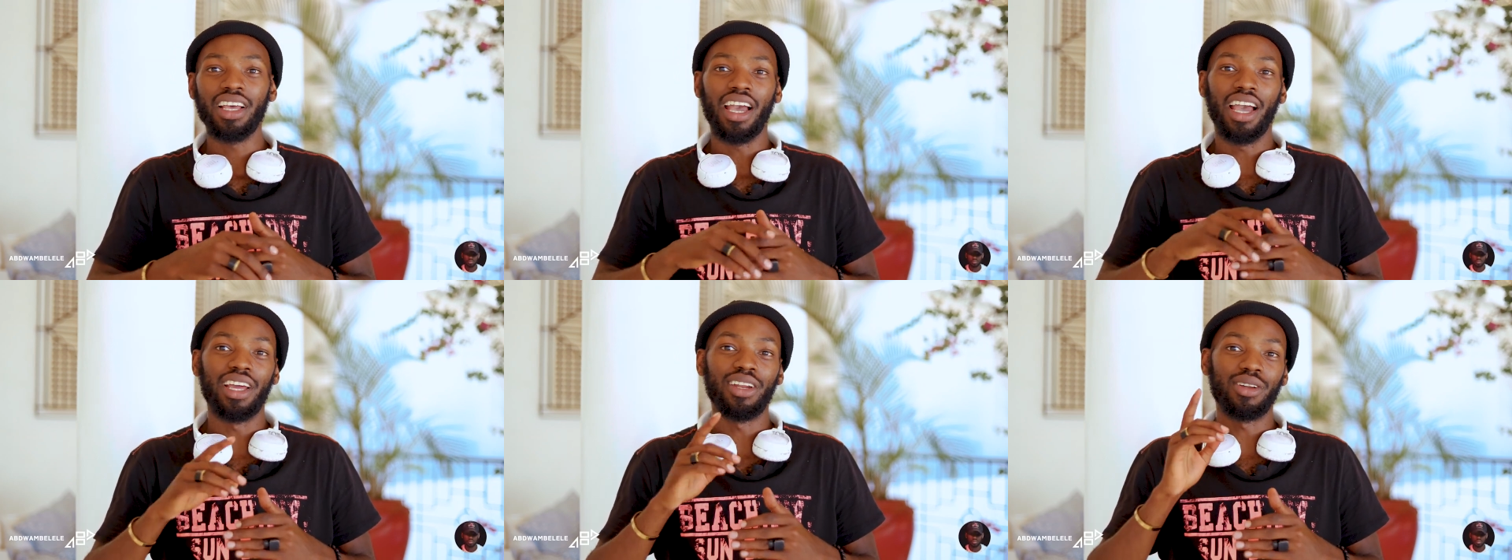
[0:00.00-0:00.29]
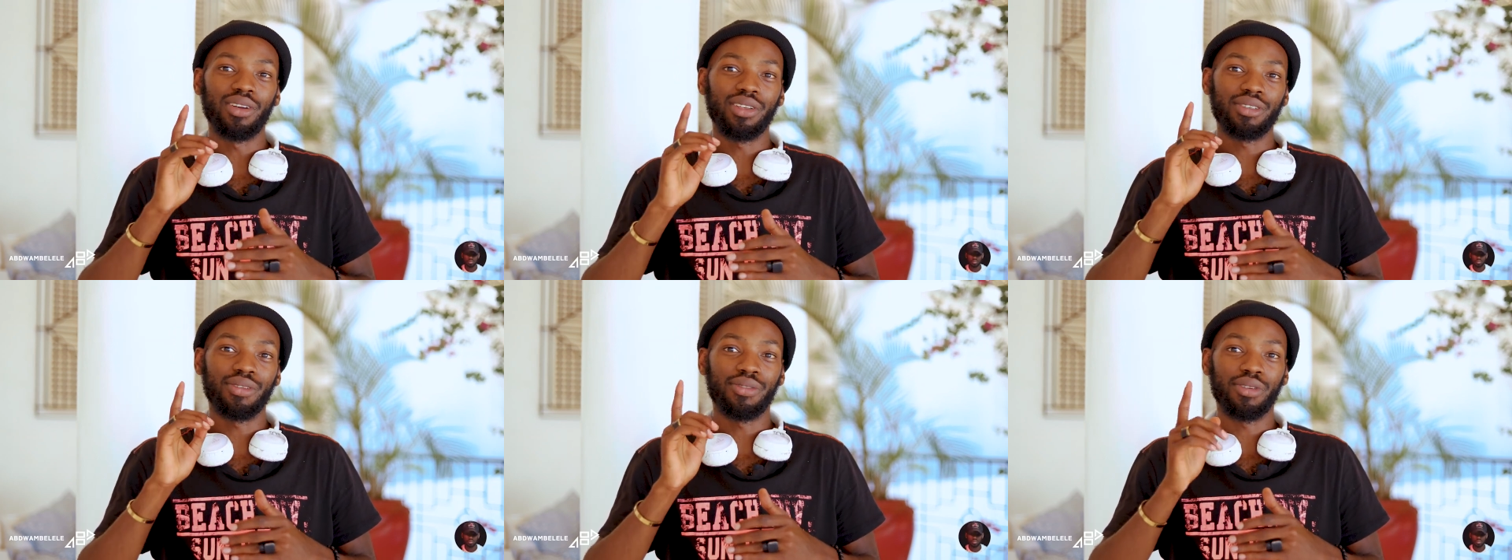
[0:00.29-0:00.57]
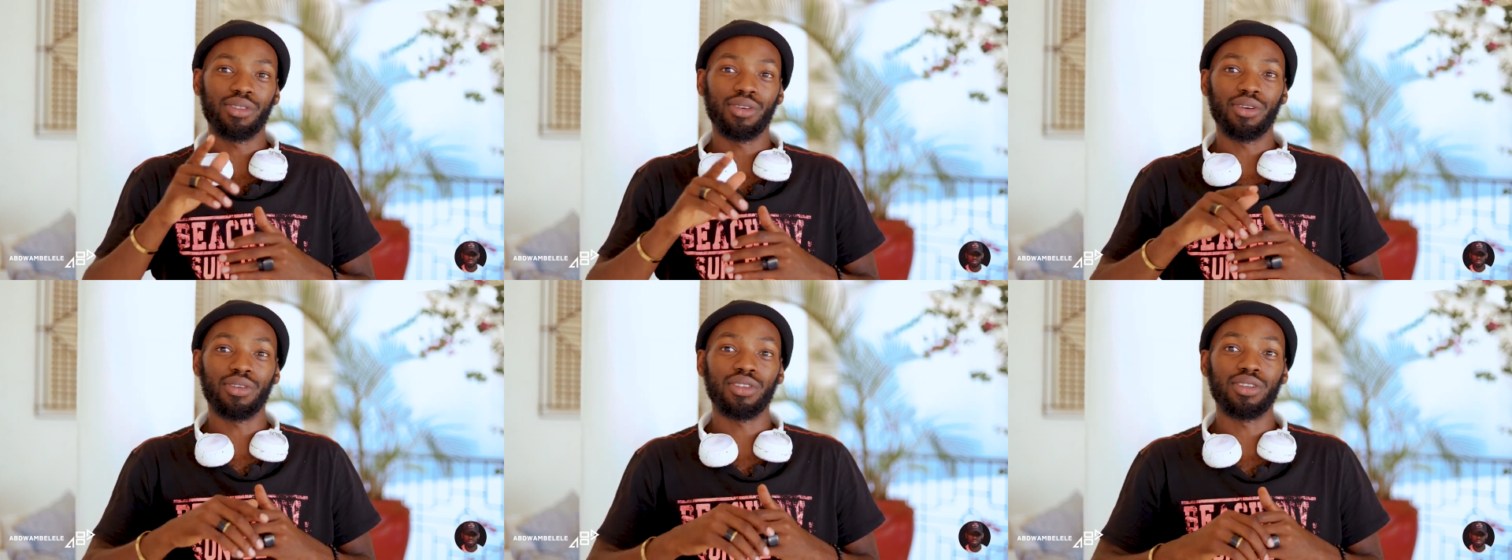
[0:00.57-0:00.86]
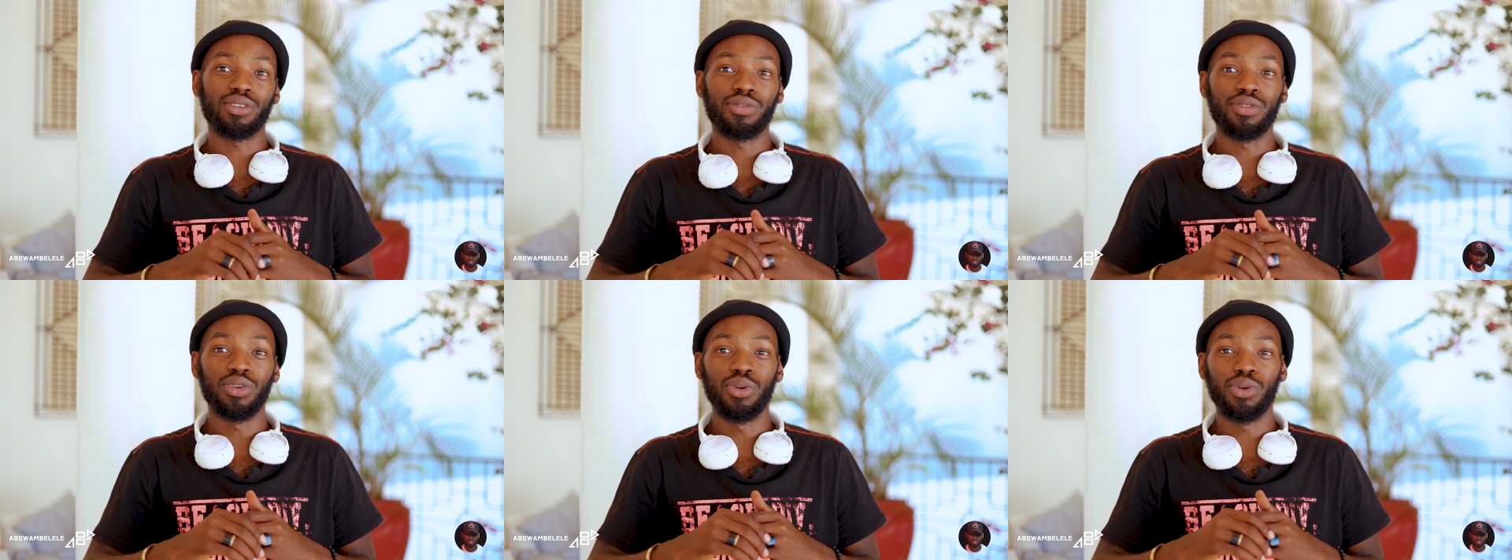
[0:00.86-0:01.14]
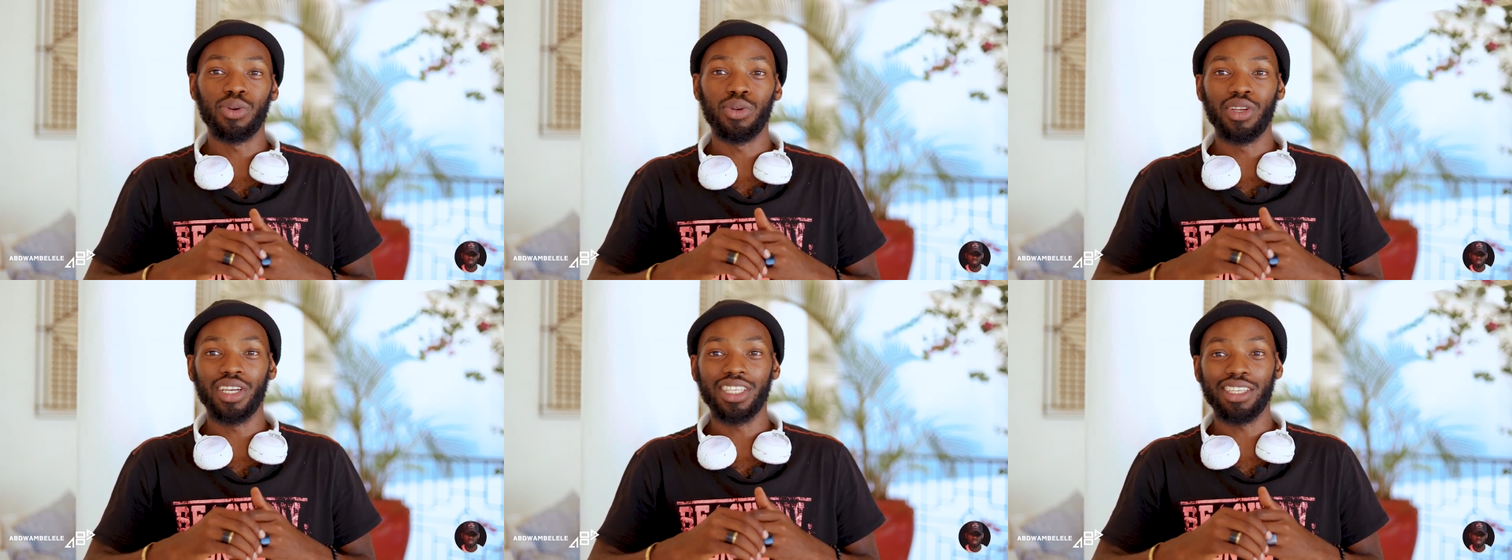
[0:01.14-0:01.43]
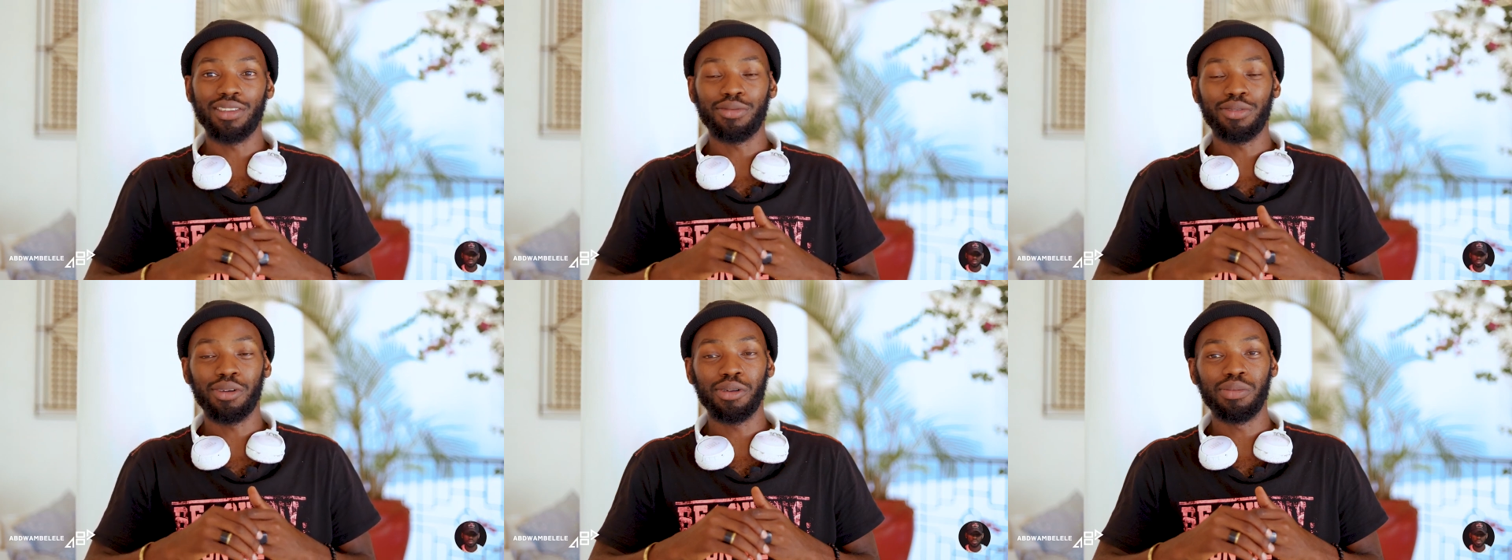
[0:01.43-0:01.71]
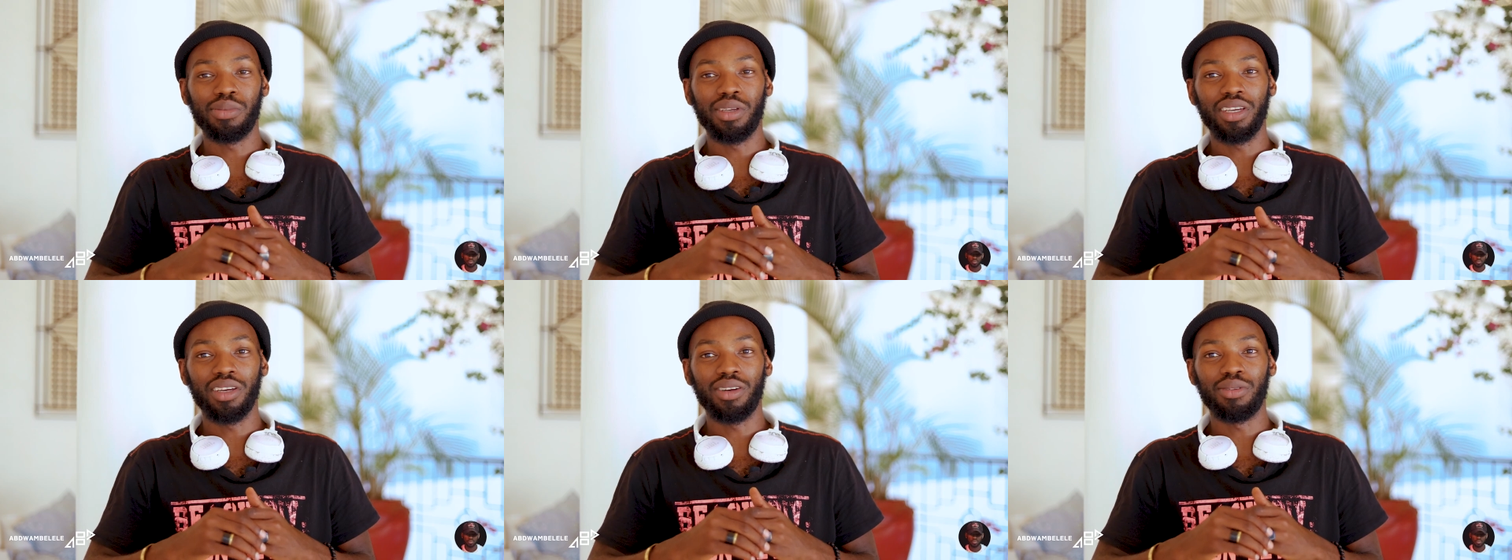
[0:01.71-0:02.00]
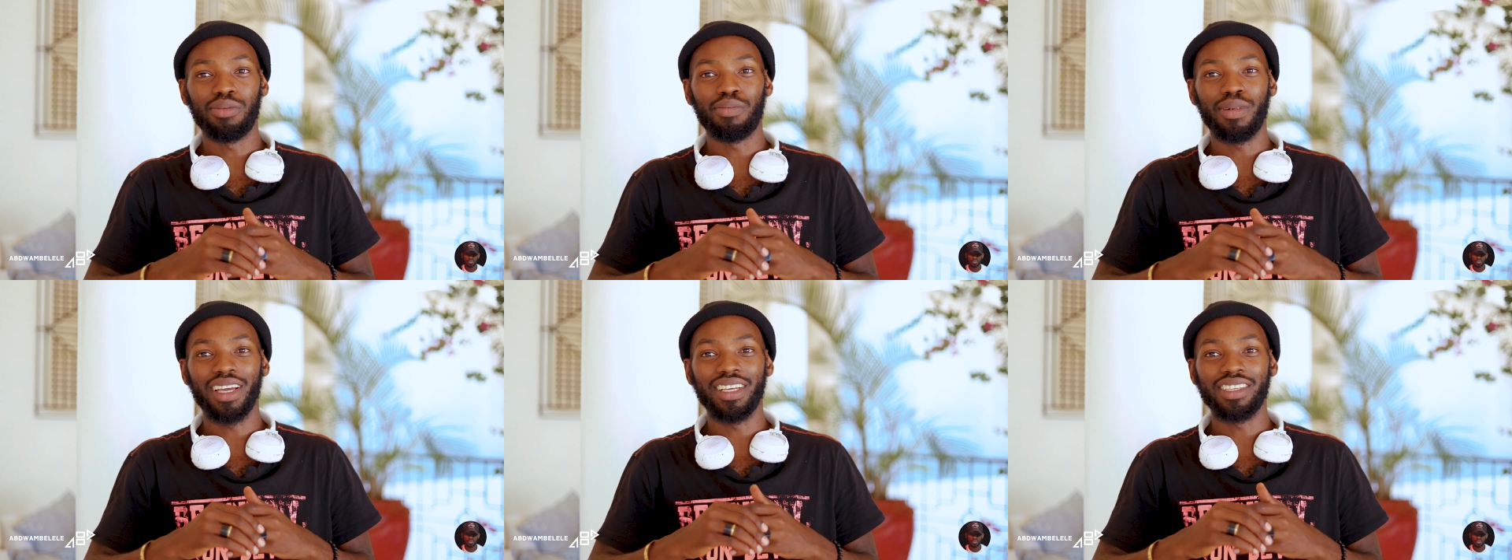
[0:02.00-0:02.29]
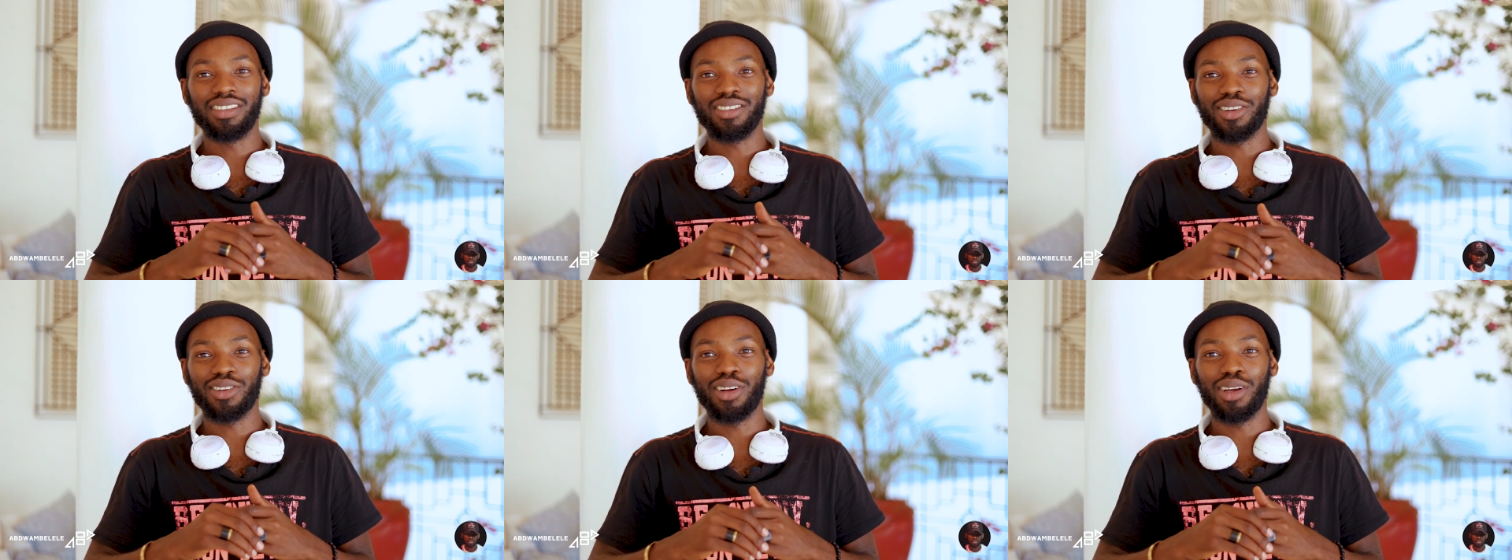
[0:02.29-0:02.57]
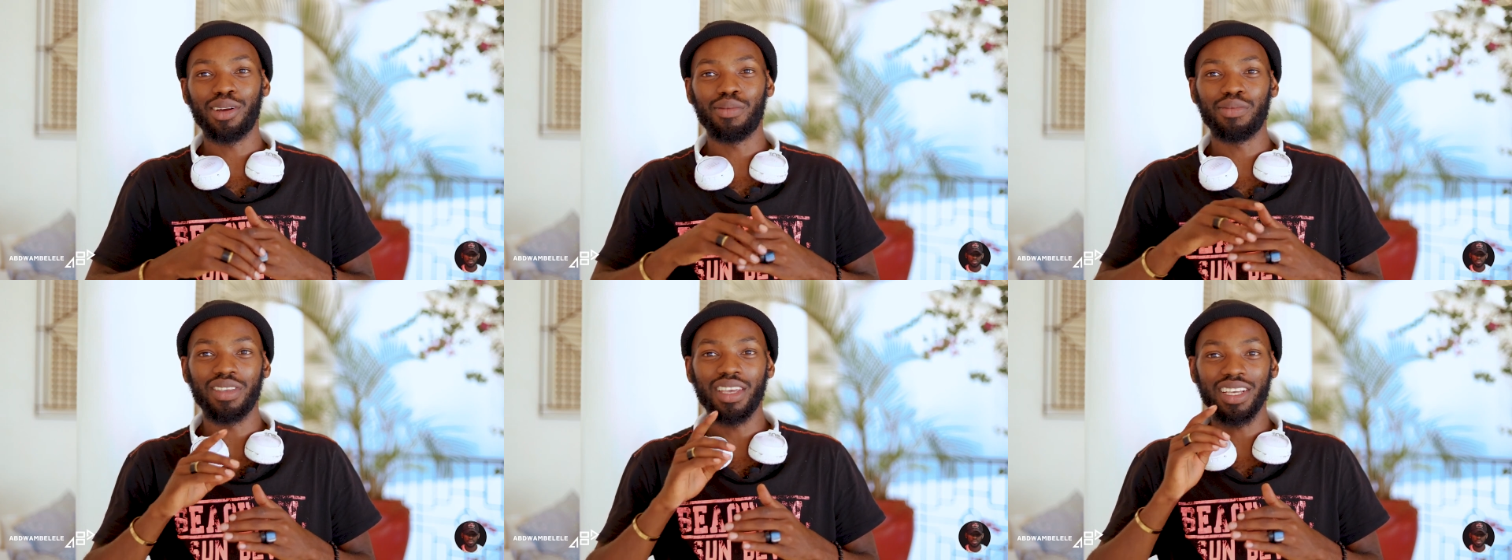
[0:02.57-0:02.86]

And also for those of you who doesn't follow me on my Instagram,